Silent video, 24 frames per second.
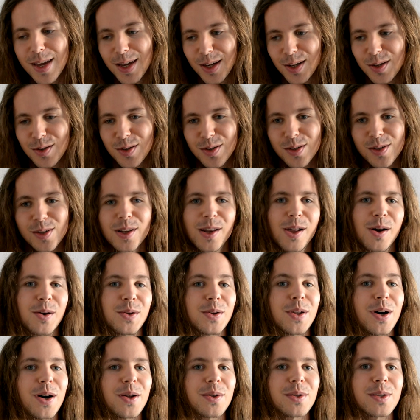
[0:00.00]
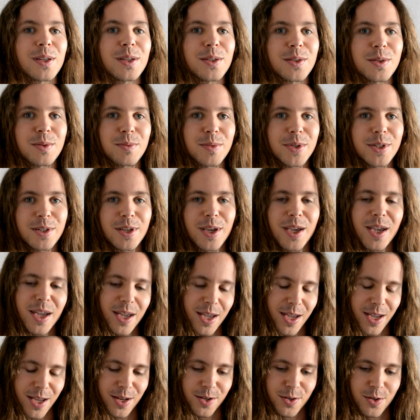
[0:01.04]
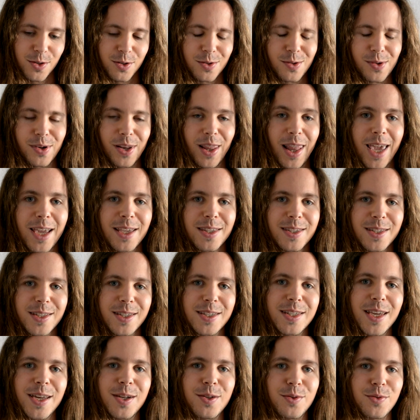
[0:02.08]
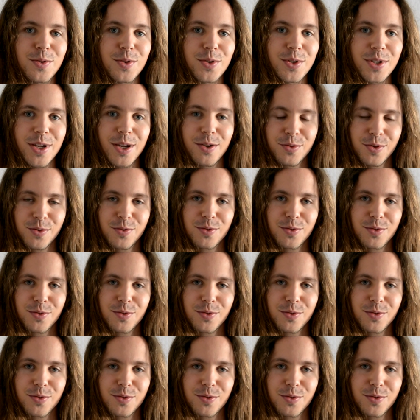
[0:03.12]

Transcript: and just slow down a little bit and just relax inside of yourself.